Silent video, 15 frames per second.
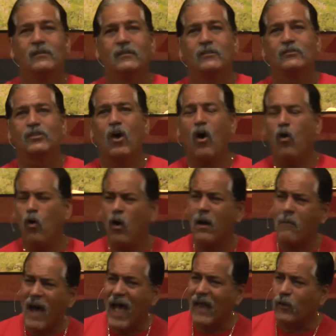So who am
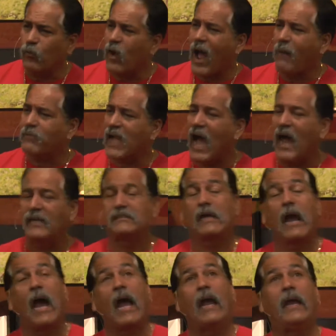I to rob God and say,
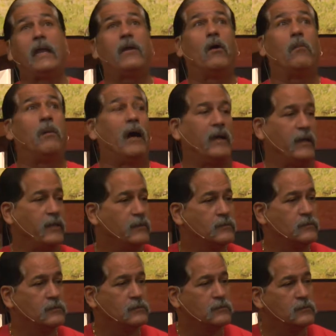I ain't nobody?
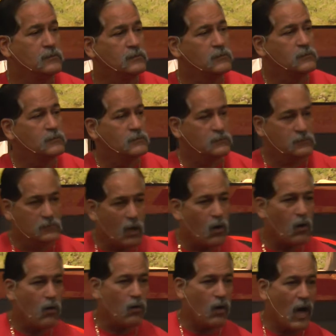
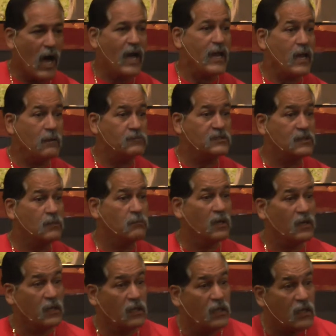No, I am
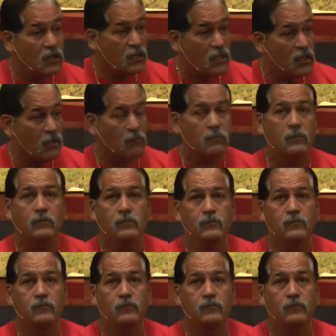somebody in him.